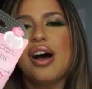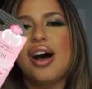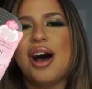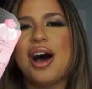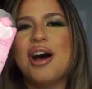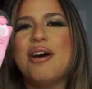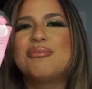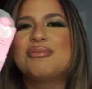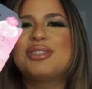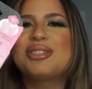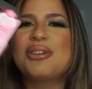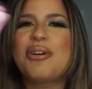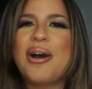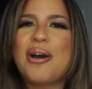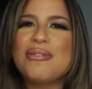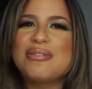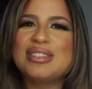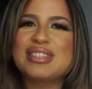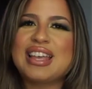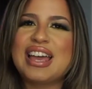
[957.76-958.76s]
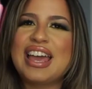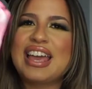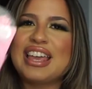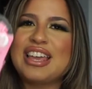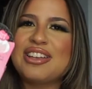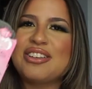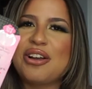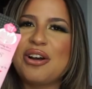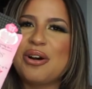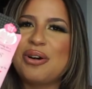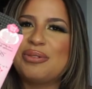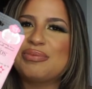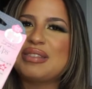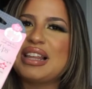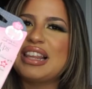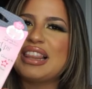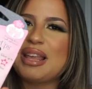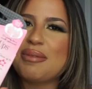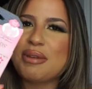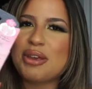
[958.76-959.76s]
um, so I was like you know
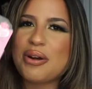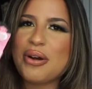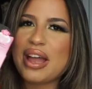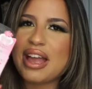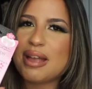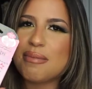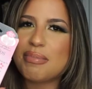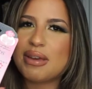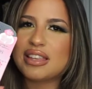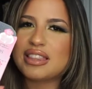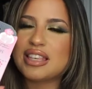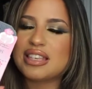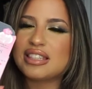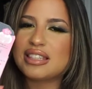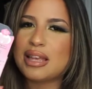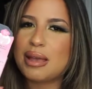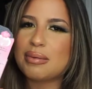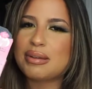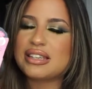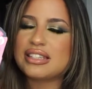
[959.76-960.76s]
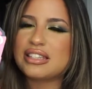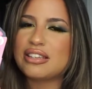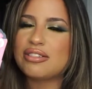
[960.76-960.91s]
oh, let me go ahead and pick this up because